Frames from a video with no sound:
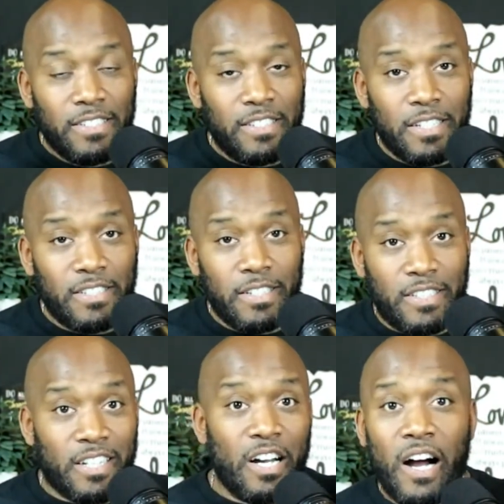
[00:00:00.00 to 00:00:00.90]

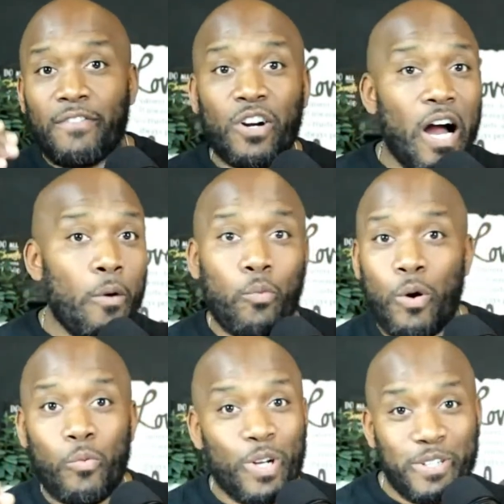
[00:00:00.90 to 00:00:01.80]
to cover up
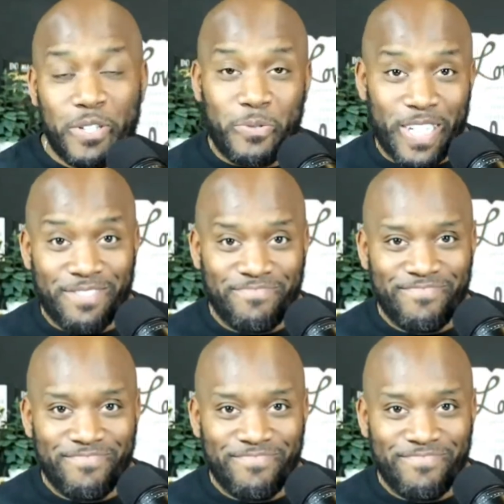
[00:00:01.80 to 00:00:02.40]
what we're doing.